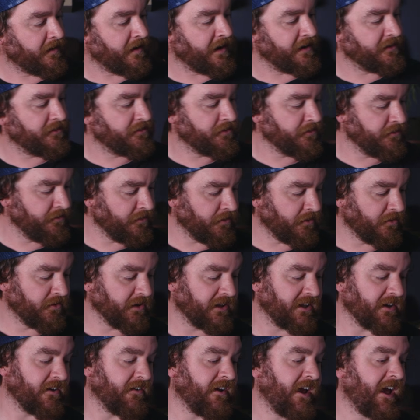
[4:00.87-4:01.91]
I do
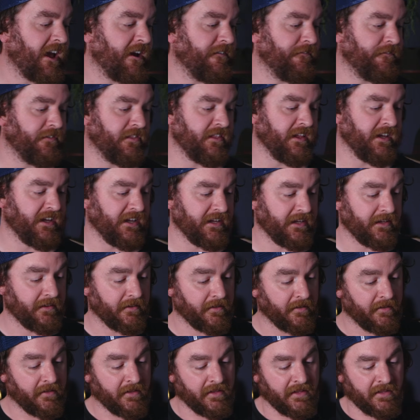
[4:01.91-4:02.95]
also have
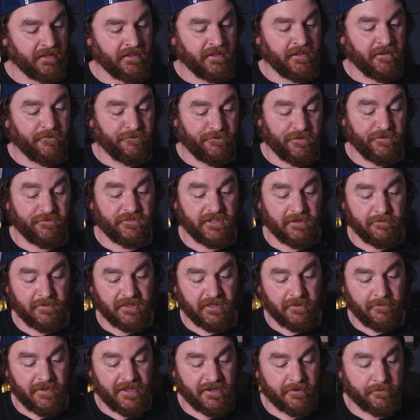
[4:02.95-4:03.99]
the
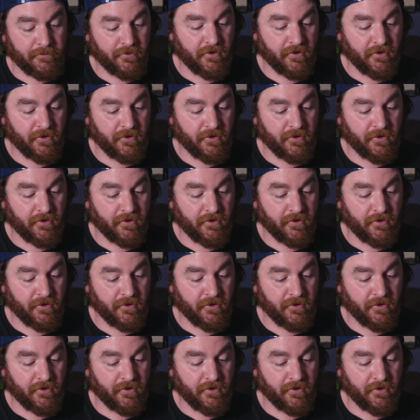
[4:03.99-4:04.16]
50mm